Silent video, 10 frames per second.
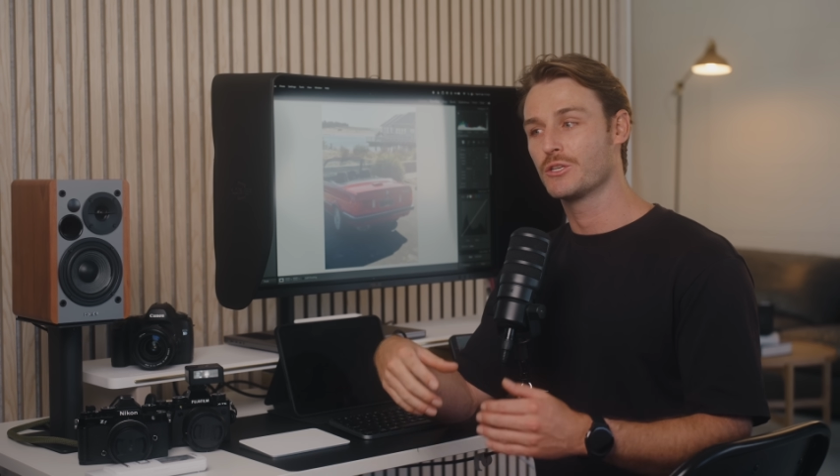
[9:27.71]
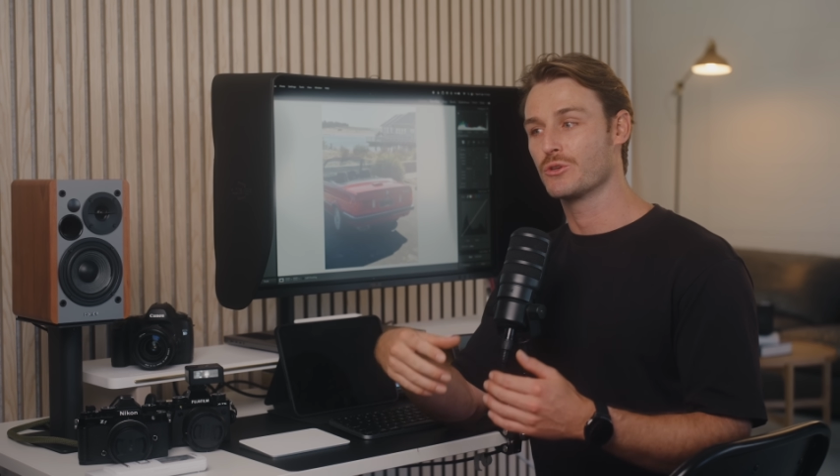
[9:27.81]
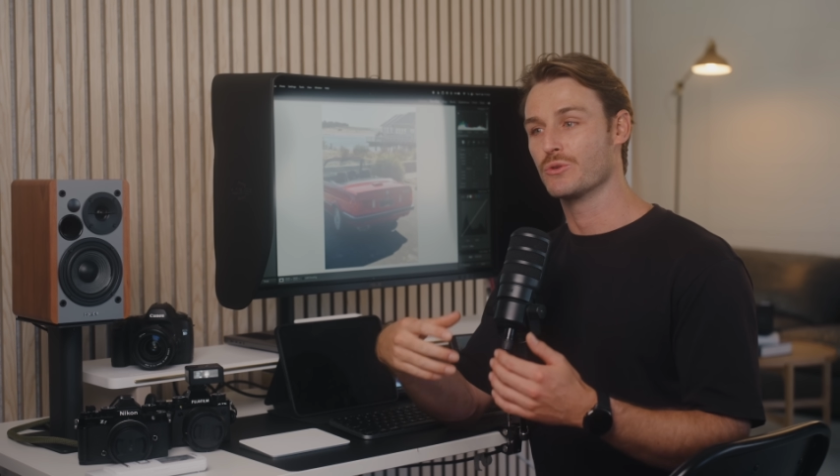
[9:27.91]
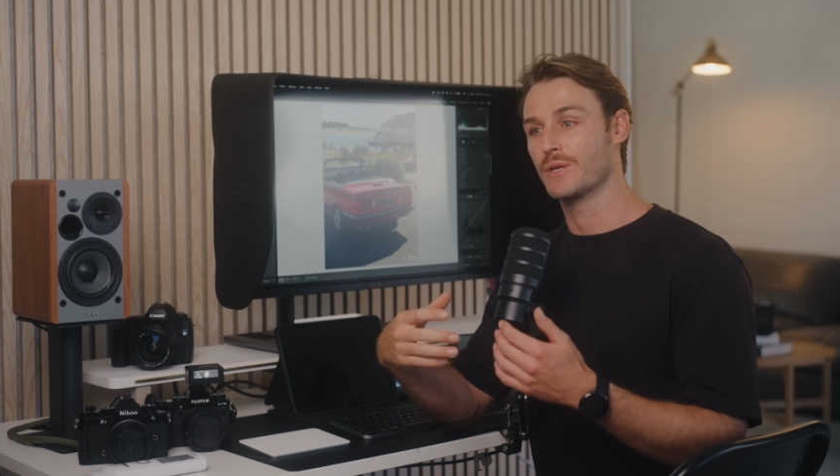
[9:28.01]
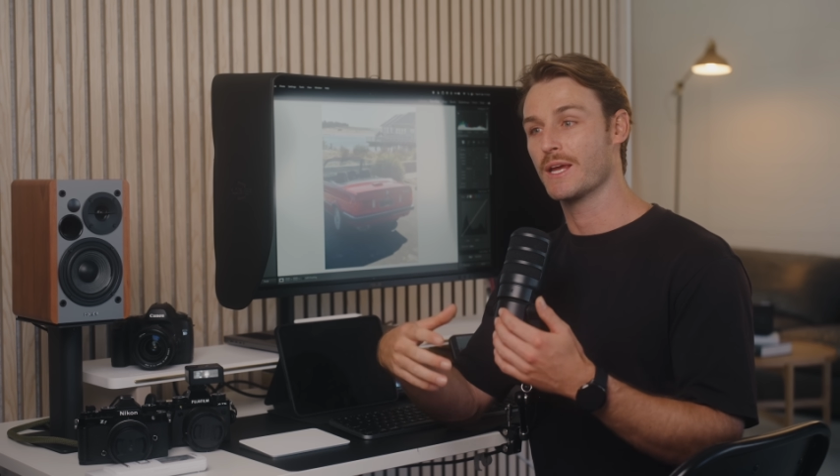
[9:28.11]

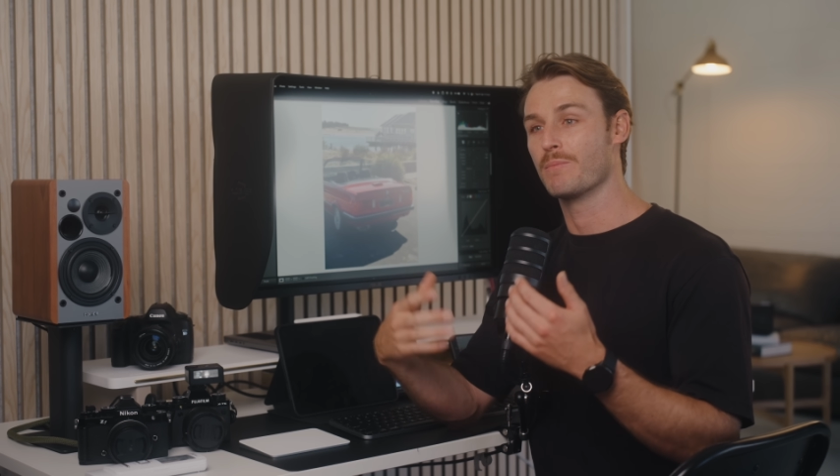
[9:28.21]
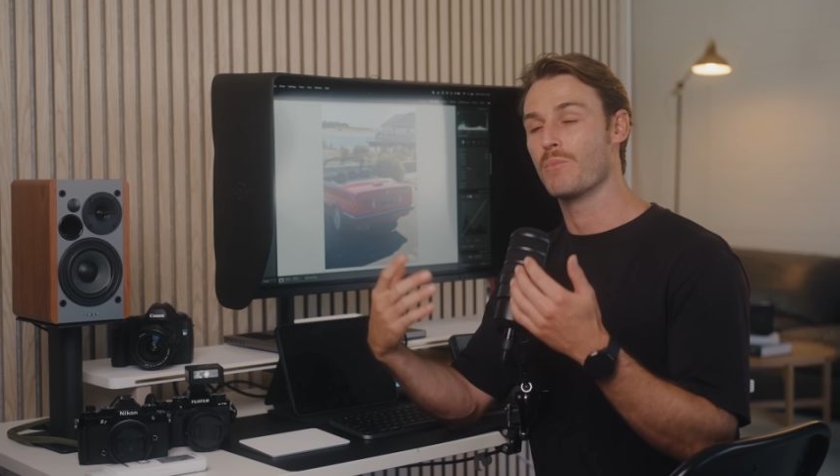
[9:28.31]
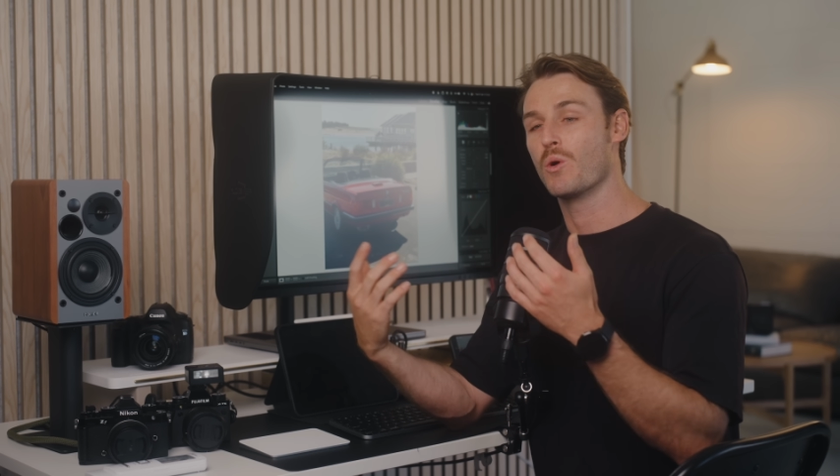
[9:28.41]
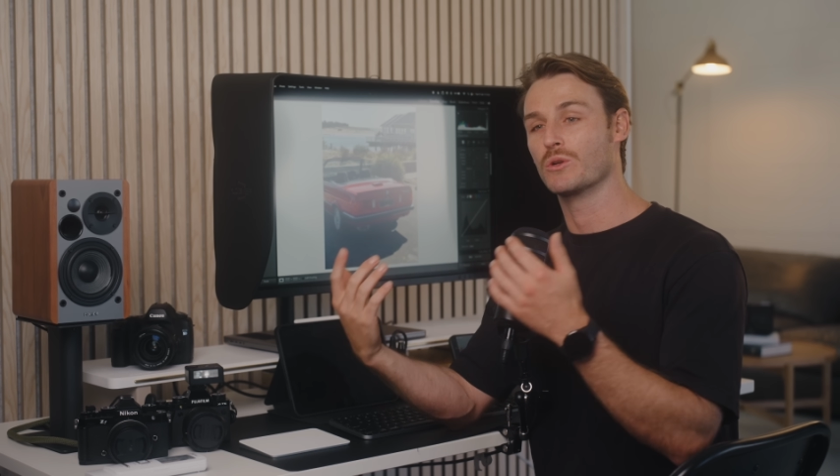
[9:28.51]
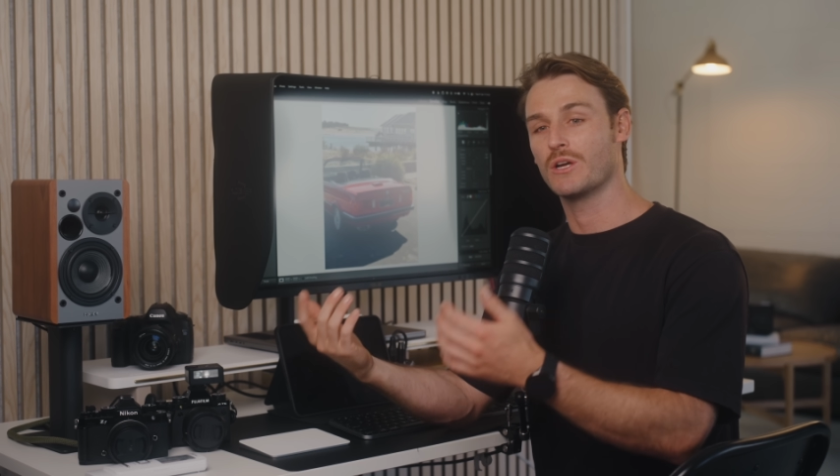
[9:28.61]
to get
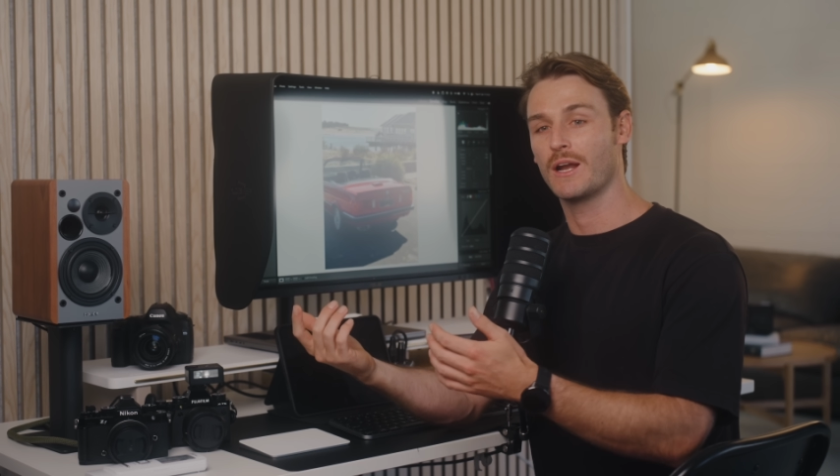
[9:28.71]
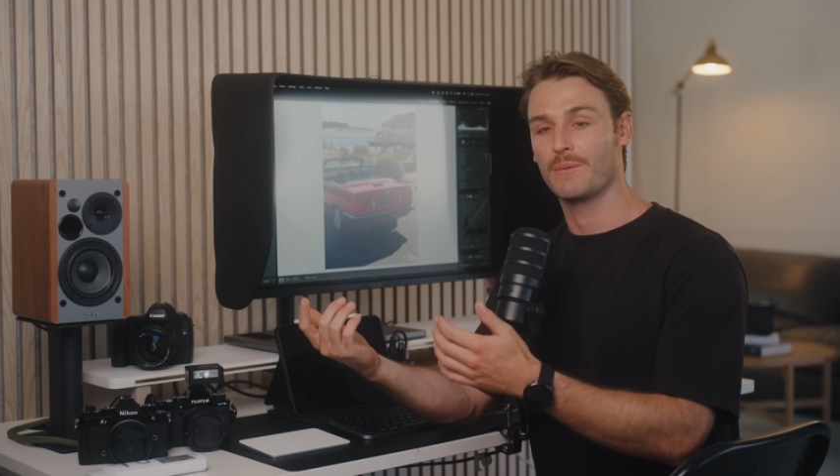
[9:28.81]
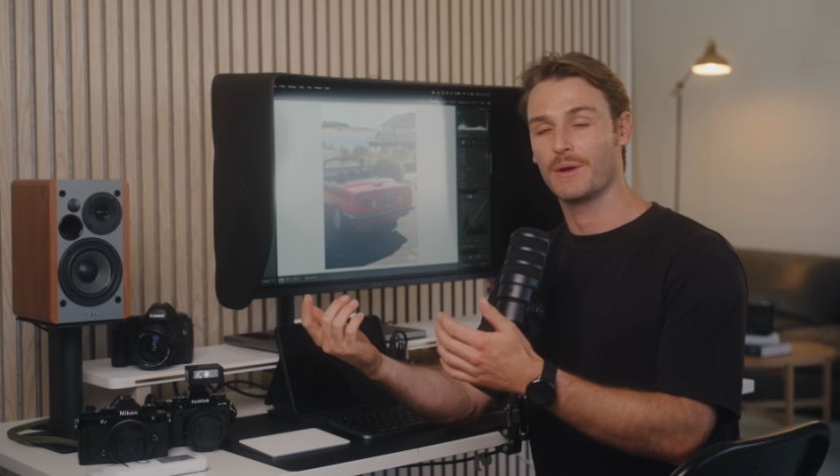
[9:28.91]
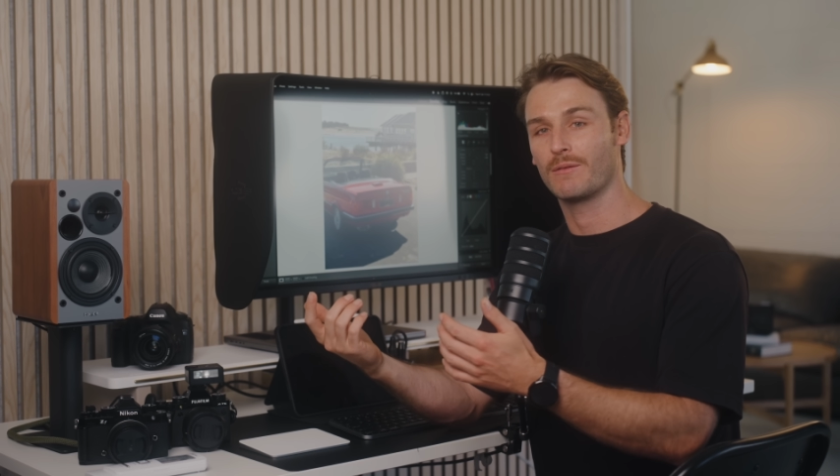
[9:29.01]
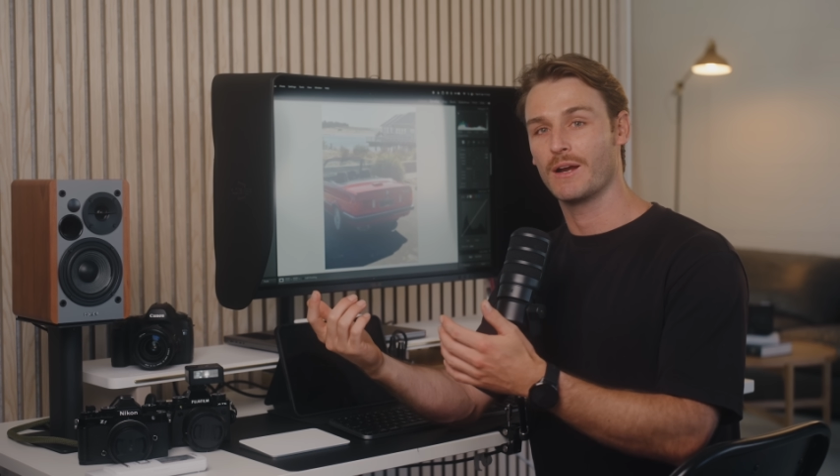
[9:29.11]
more
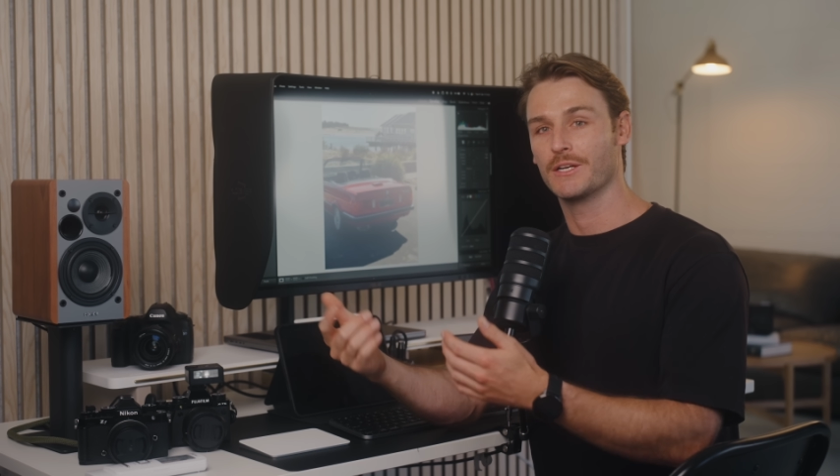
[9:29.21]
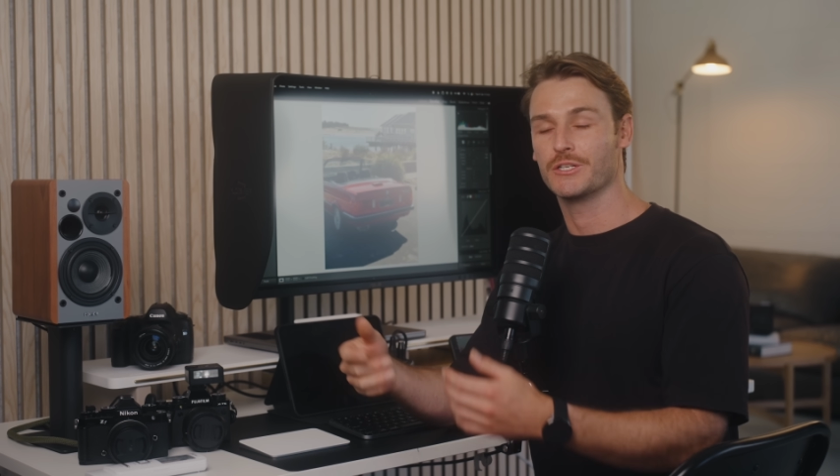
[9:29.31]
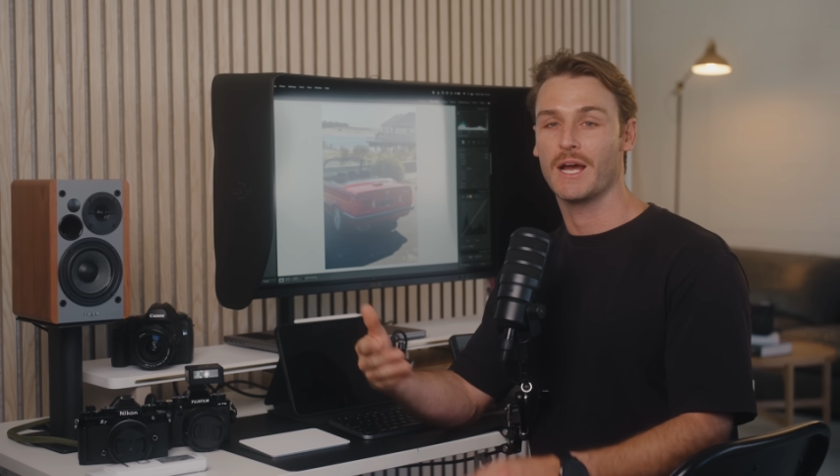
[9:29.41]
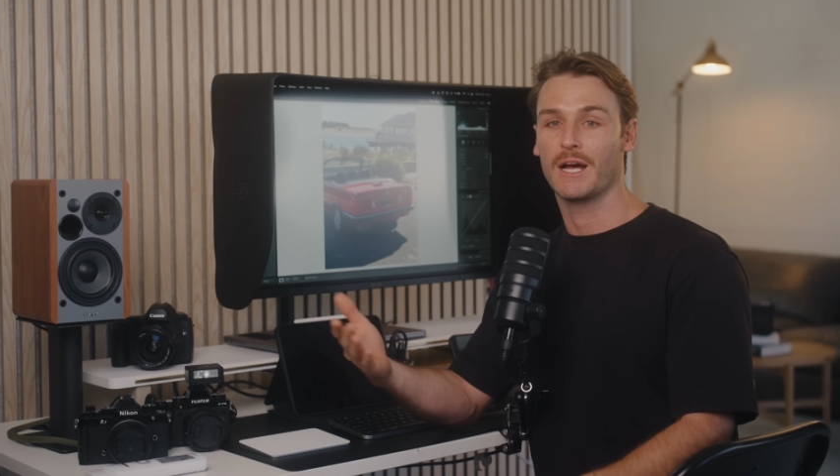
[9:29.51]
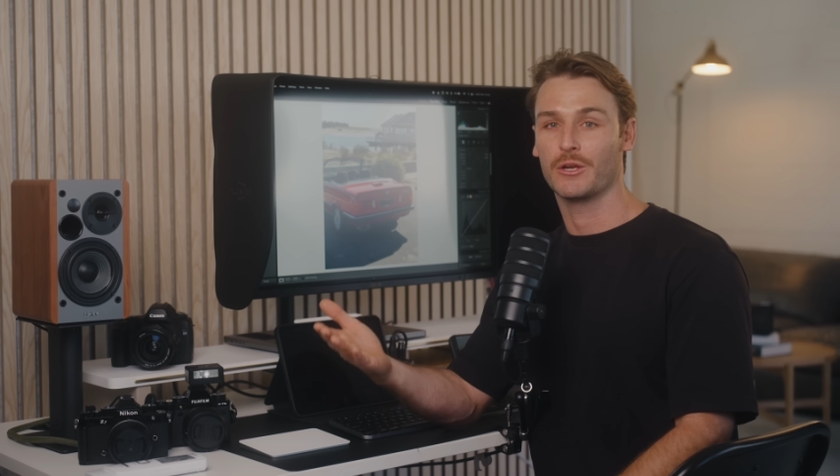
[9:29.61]
dynamic
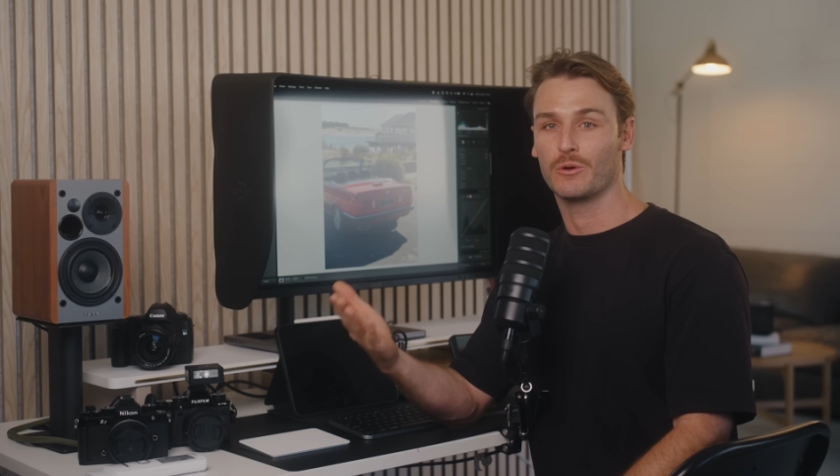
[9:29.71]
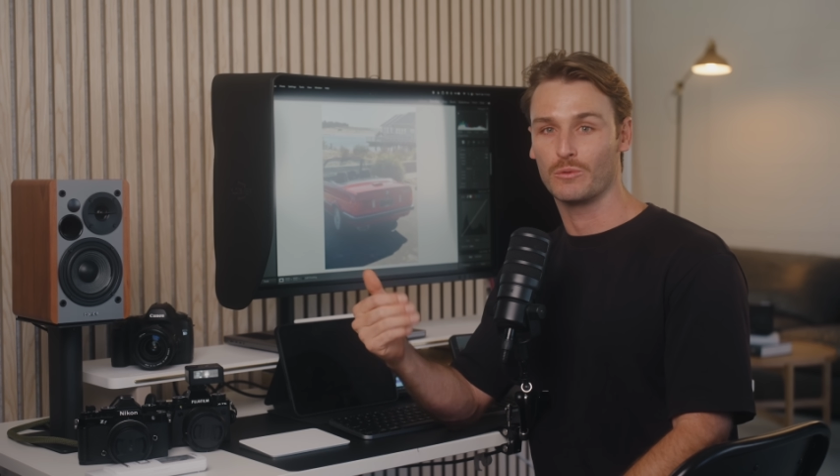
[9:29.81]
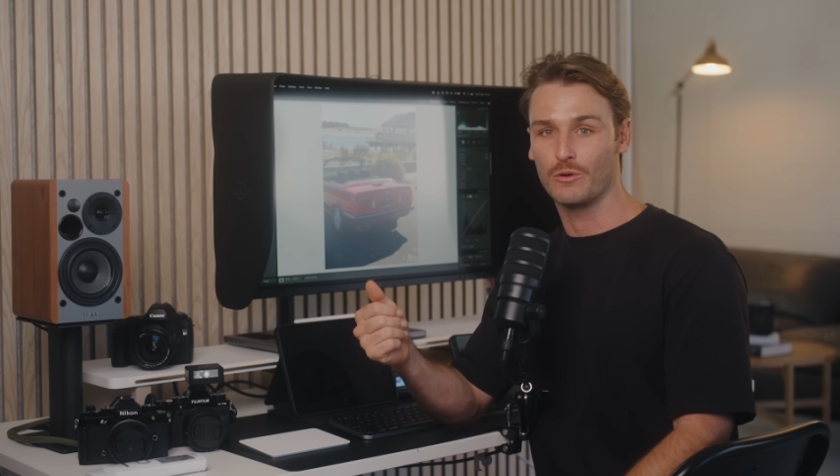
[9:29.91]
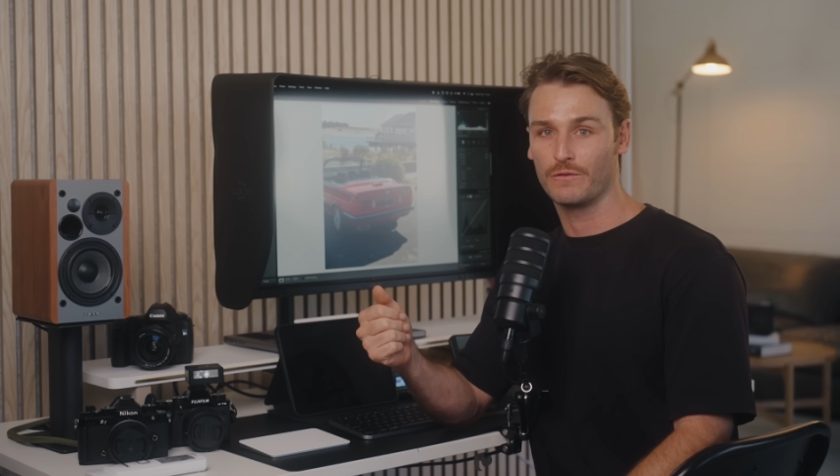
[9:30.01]
range out of your RAW